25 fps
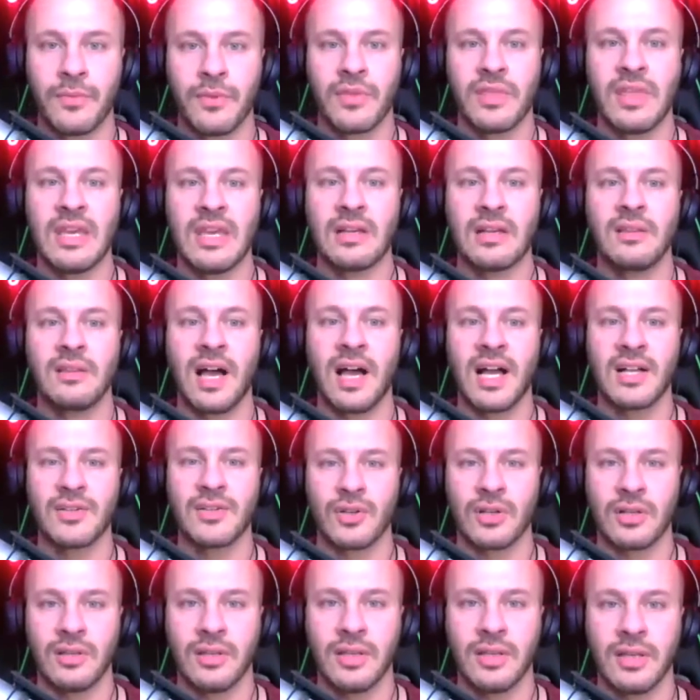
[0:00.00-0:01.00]
think
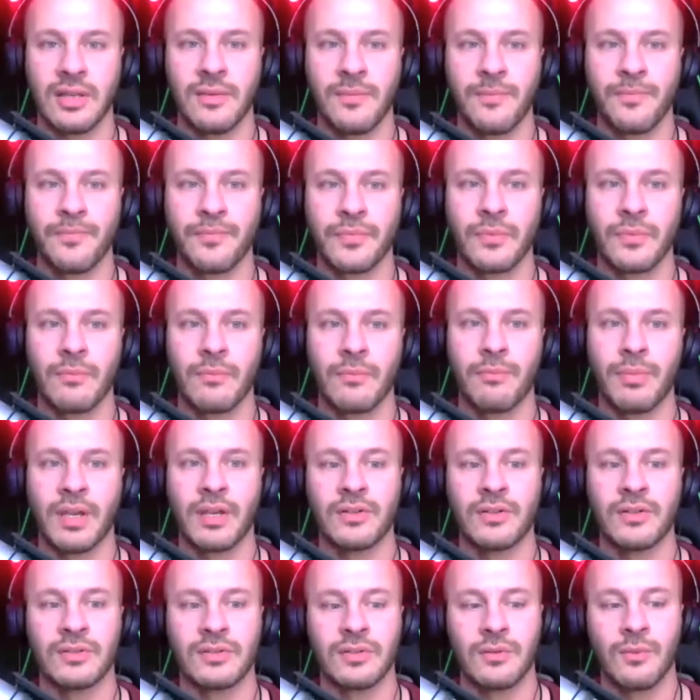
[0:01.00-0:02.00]
logically,
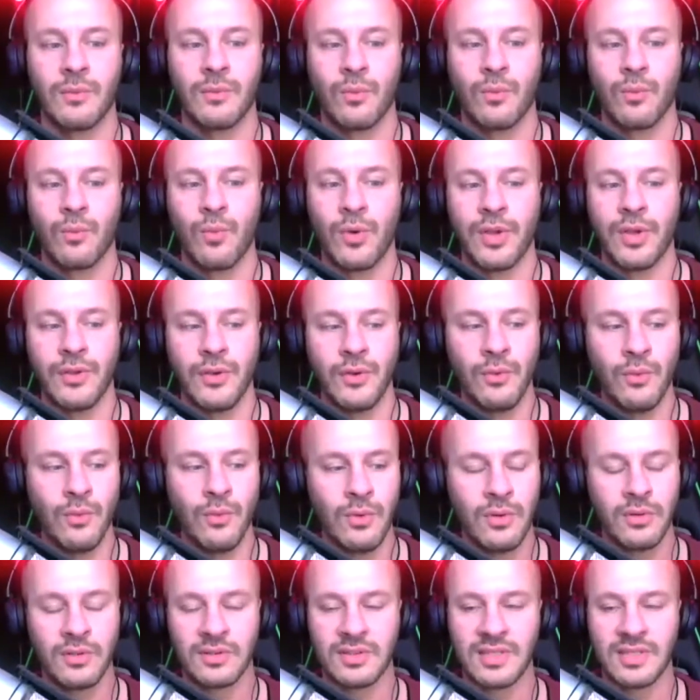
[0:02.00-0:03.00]
because when
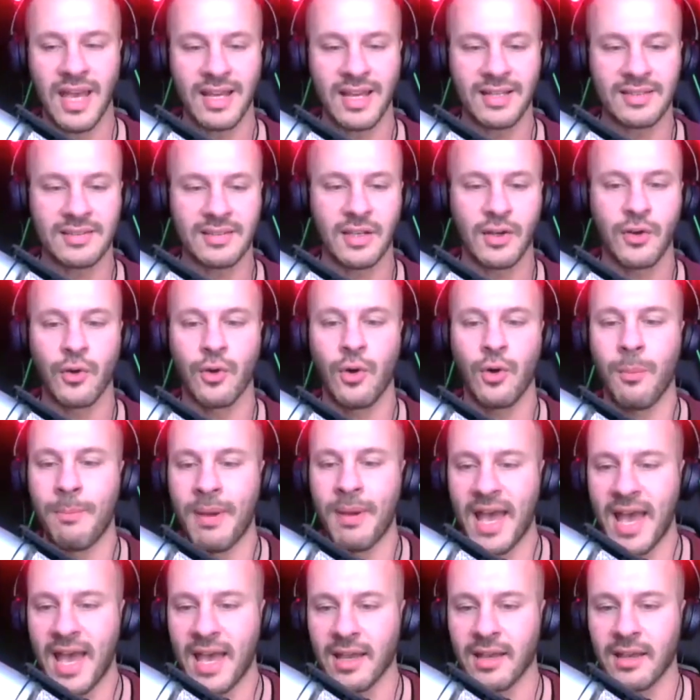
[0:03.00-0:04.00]
you text a girl
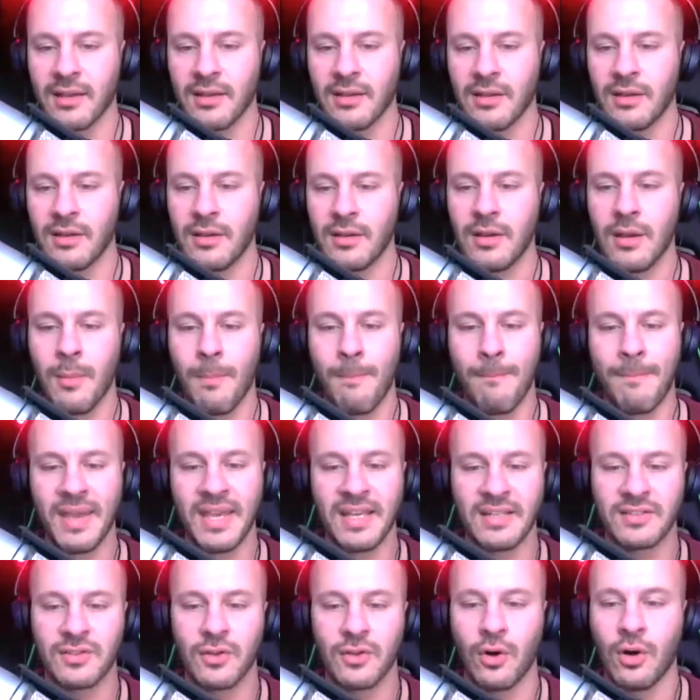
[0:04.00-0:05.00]
back
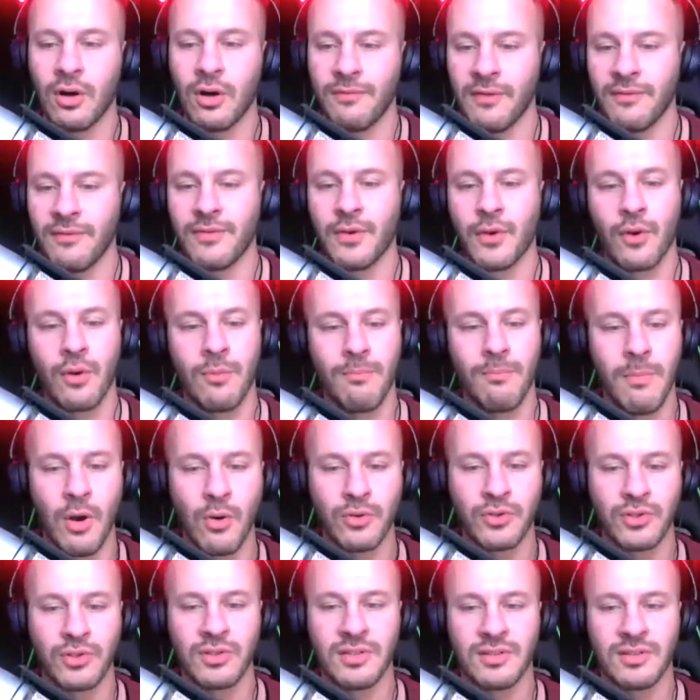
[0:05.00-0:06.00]
based off of your
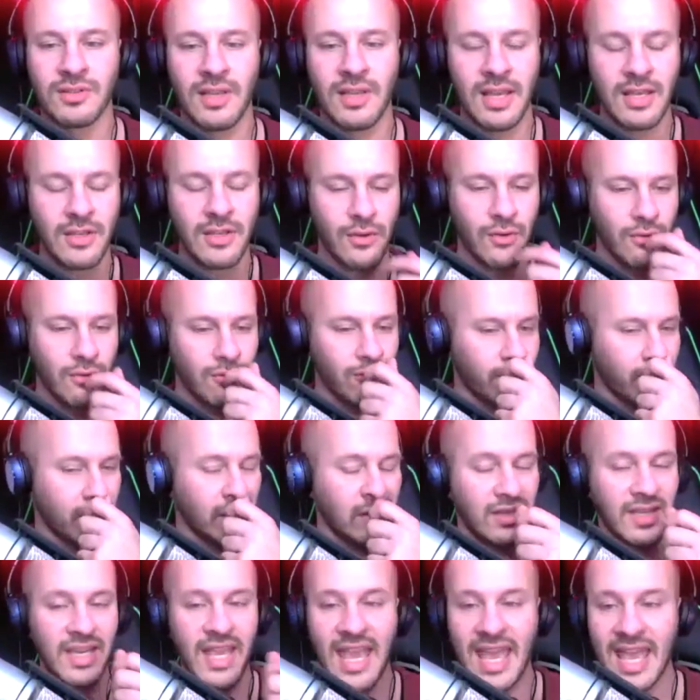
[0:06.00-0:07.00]
emotions and you're
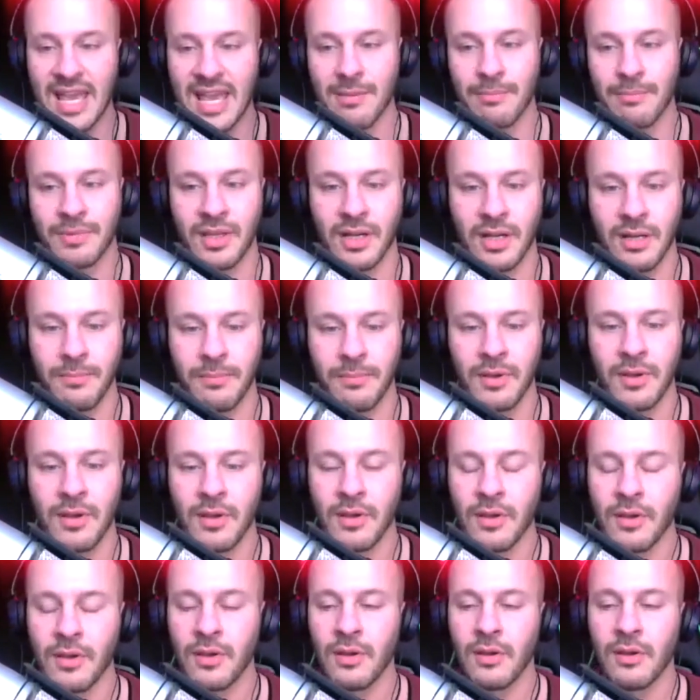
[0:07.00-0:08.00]
really amped up,
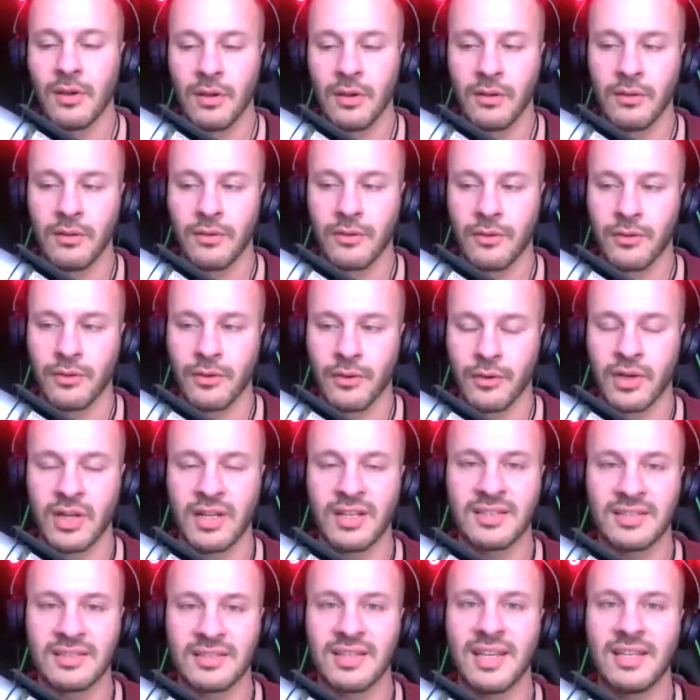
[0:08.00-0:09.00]
you're going
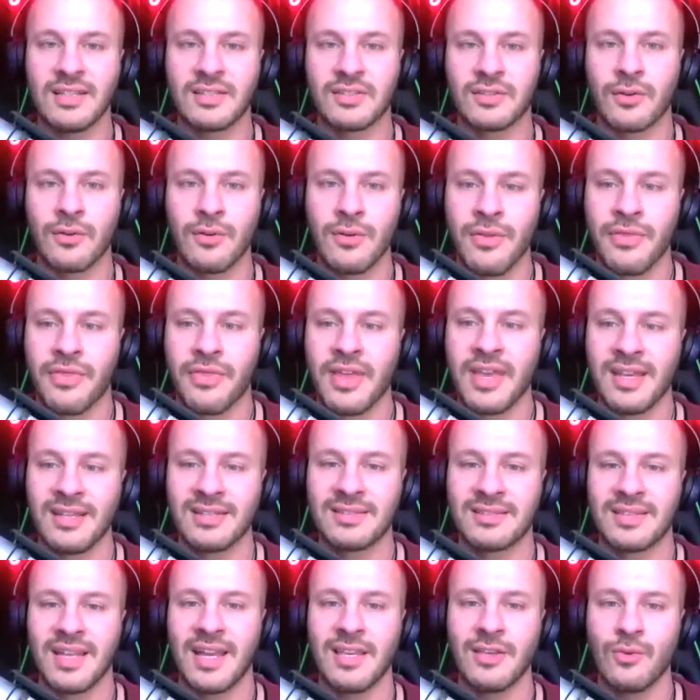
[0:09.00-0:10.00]
to say certain
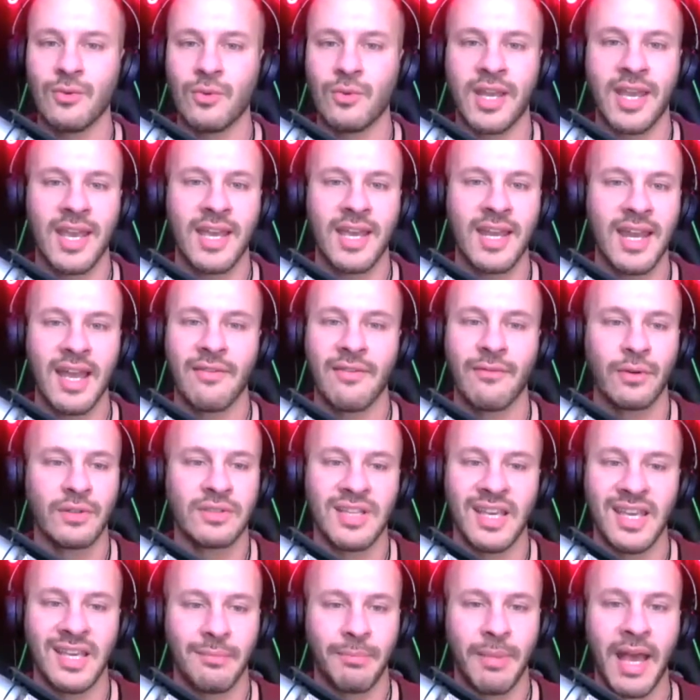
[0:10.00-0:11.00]
things that you can't ever
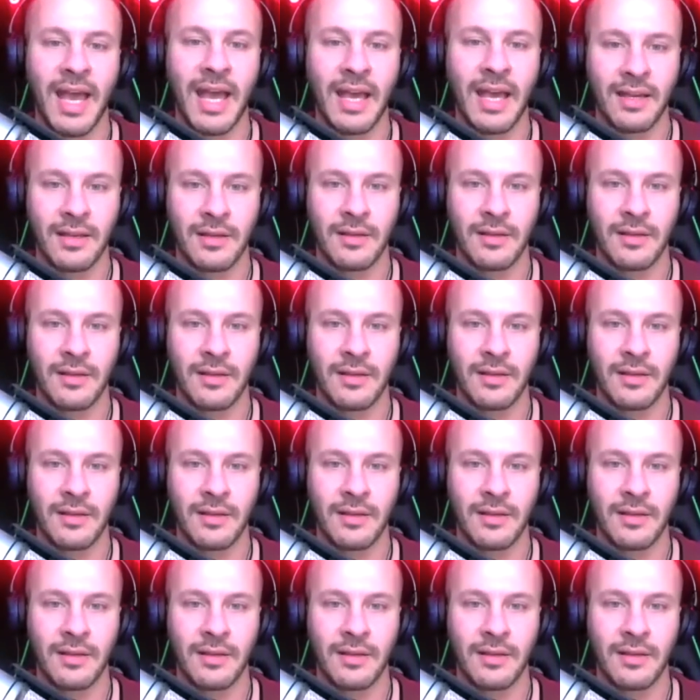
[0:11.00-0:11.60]
take back.